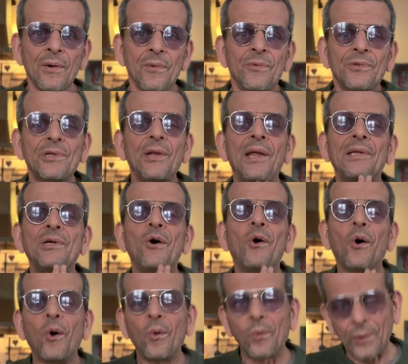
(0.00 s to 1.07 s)
So there's a
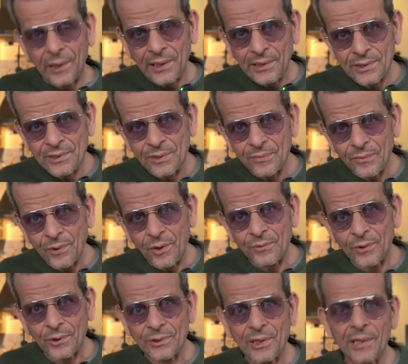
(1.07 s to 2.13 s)
whole range of
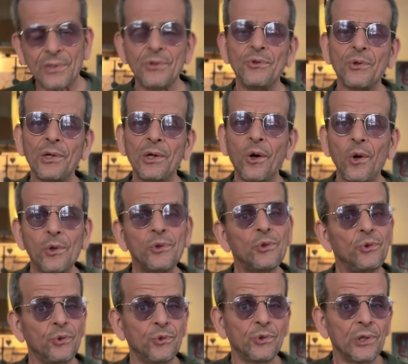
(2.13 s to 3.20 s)
oxides. You can also
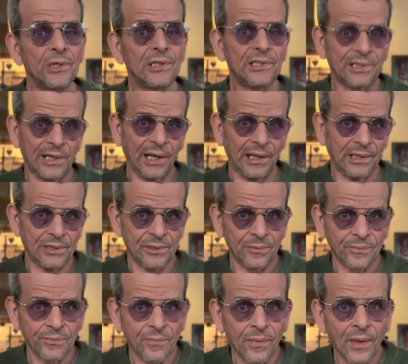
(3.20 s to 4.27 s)
use stains.
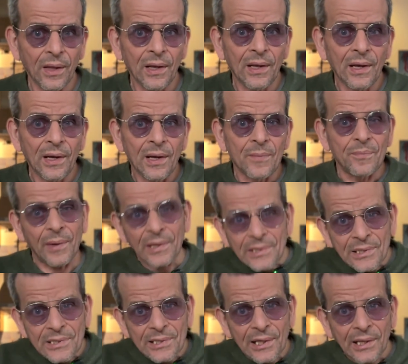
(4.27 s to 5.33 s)

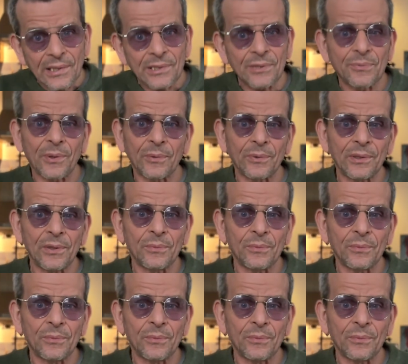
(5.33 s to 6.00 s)
Mxing stains is probably the